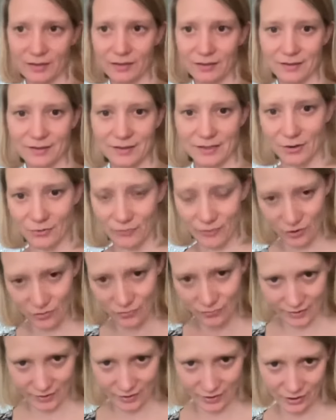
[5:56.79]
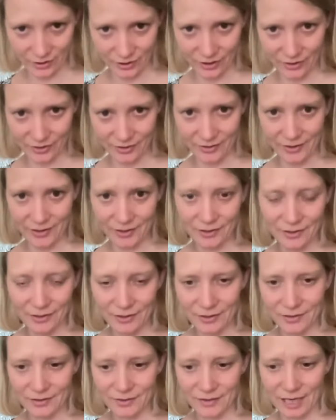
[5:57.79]
herself over her
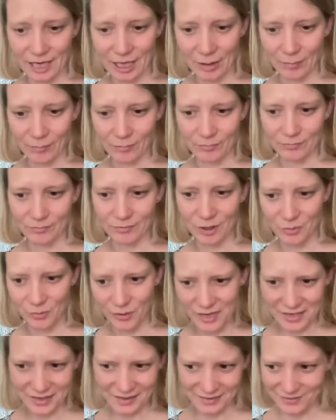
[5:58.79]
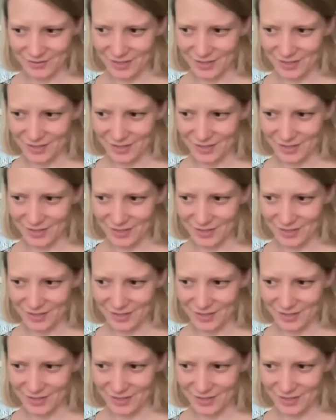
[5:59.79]
career.